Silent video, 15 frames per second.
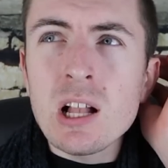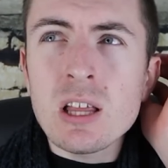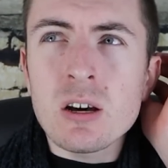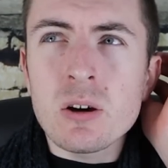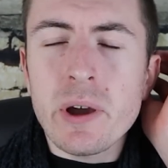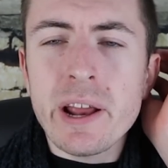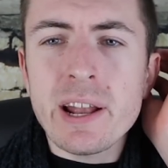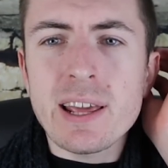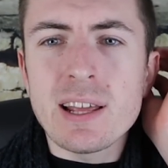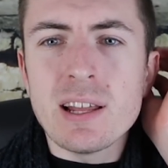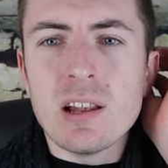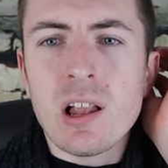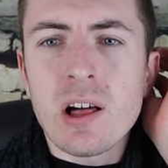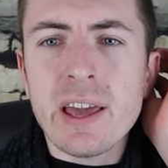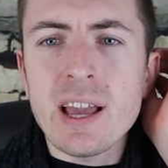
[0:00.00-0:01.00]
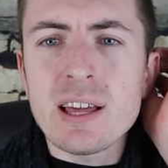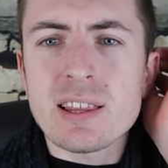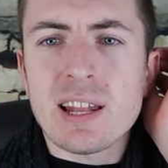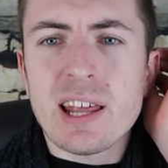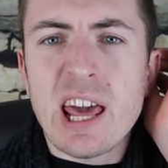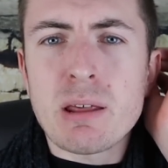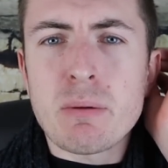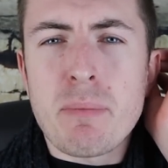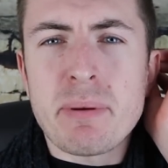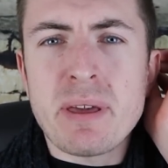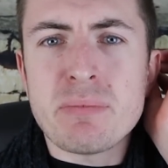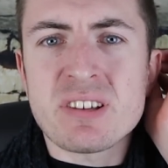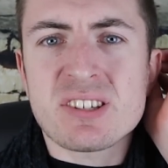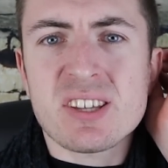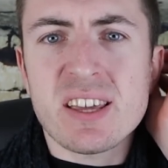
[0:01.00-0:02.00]
Although, really, looking at the lineup at
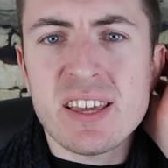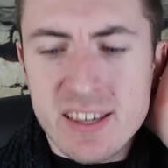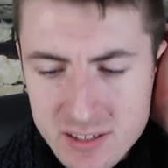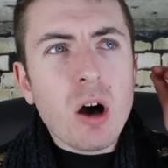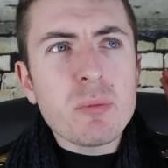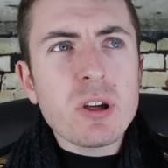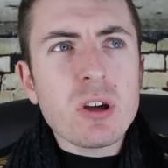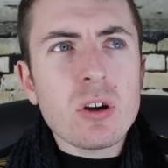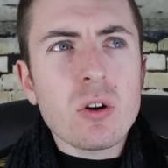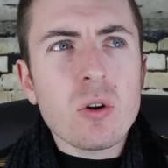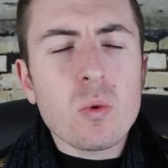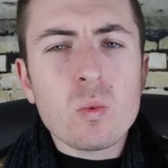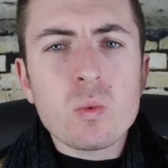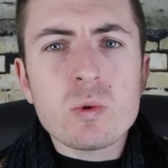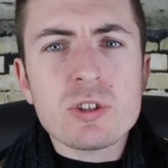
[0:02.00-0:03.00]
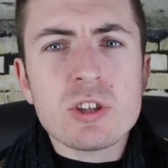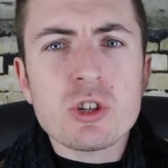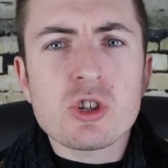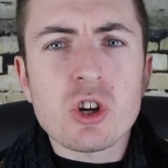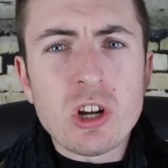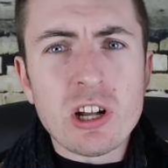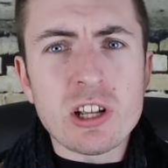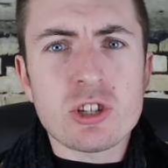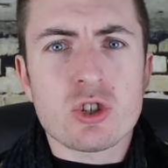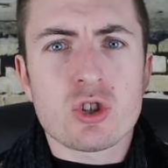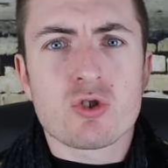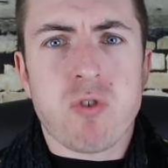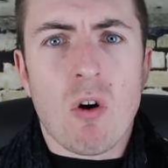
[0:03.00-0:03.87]
BBC, I mean, was the journalist